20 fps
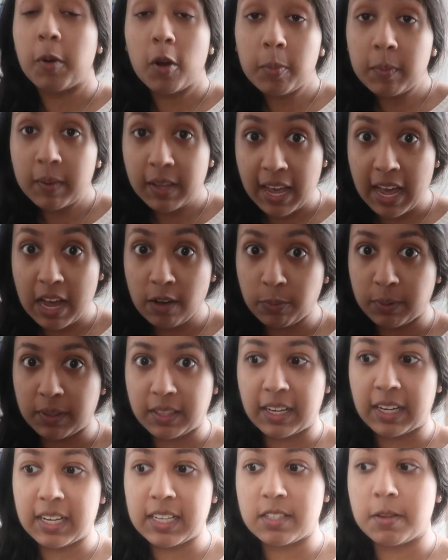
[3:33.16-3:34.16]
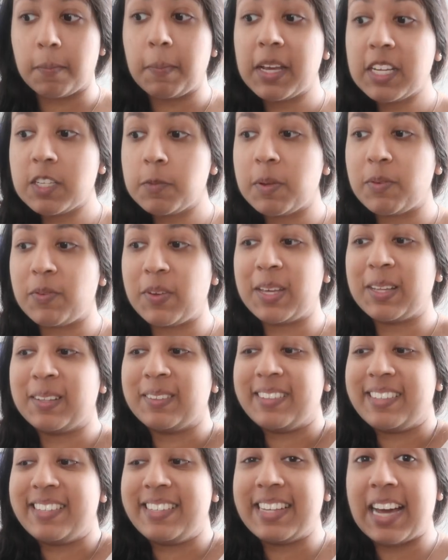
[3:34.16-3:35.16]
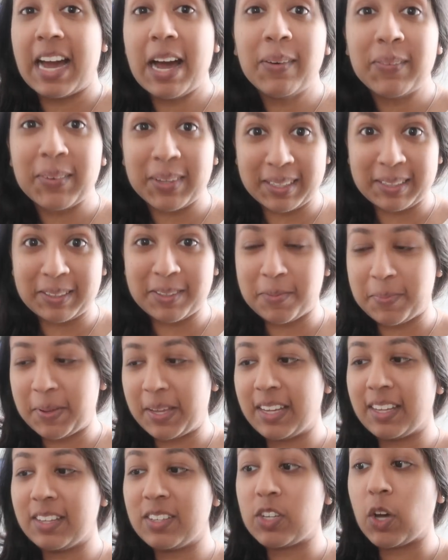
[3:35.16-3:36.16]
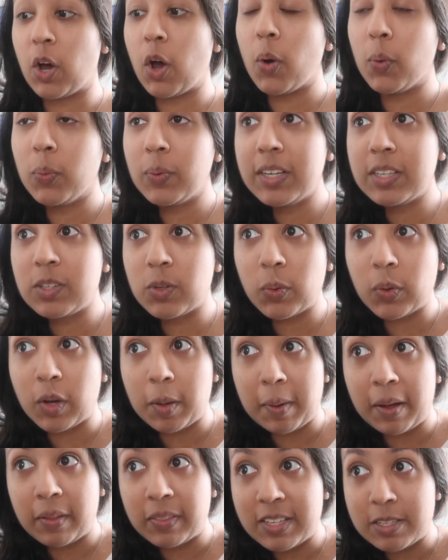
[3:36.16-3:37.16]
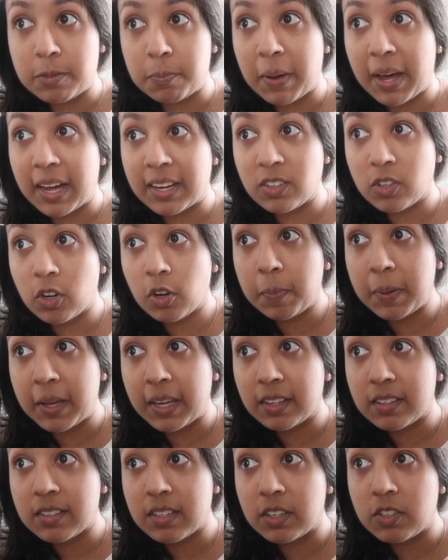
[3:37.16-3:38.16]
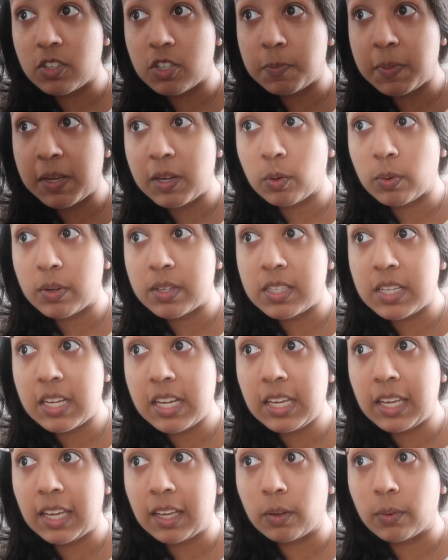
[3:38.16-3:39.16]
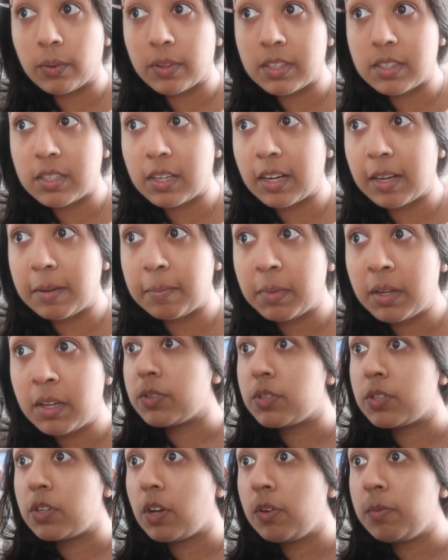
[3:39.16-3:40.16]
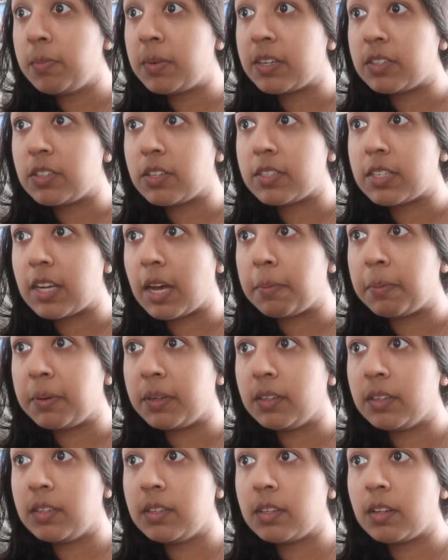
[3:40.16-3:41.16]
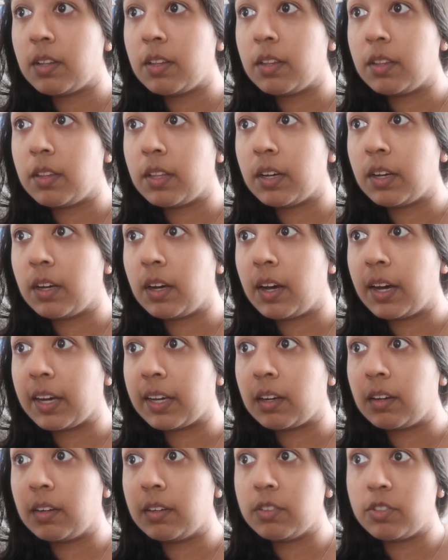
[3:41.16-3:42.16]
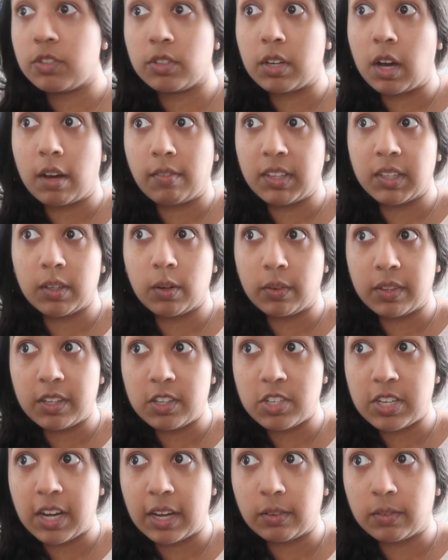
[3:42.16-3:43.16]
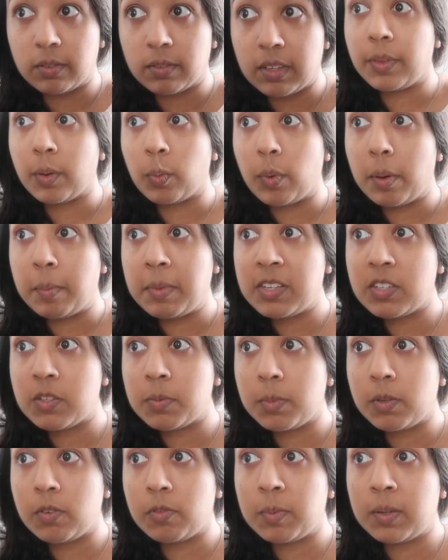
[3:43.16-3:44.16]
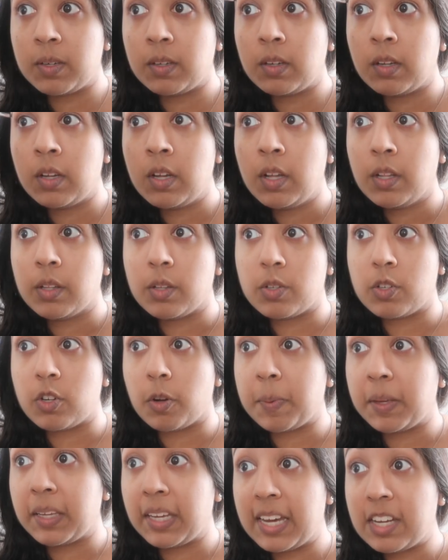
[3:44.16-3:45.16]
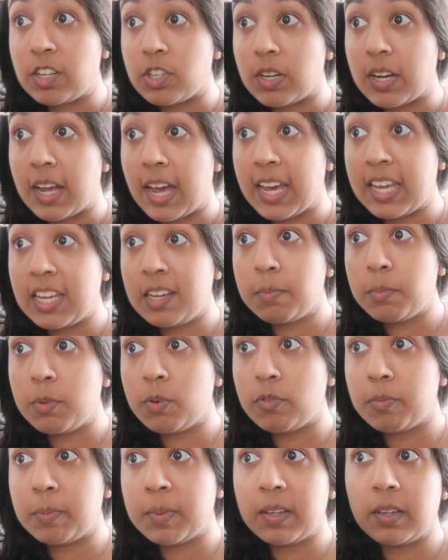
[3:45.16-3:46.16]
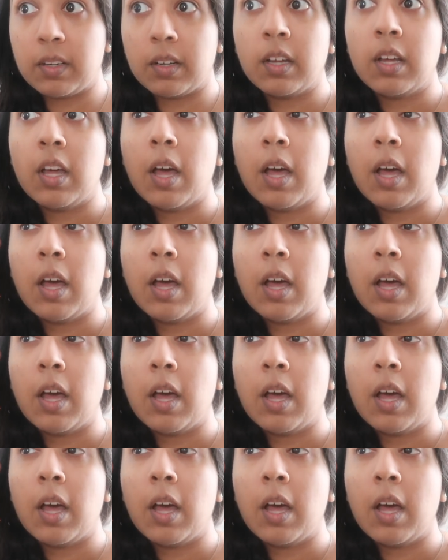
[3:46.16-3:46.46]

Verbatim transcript: problem I have with that is it makes me feel down a little bit to only talk about these bad topics and just be critiquing all the time. So much has happened that I can't cover on this channel. The women's movement, the Stopping Asian Hate movement,